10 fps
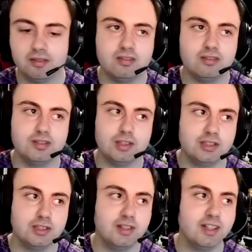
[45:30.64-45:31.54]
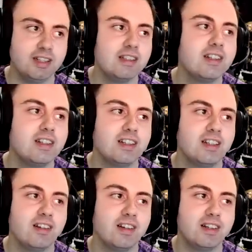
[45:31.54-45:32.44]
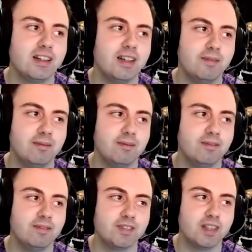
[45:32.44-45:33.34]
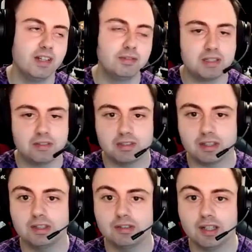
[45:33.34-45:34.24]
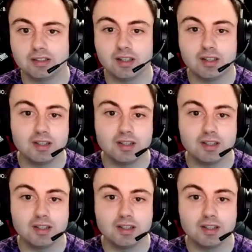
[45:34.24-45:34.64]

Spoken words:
of Doctor Who, aren't they? Like everyone's having a catchphrase.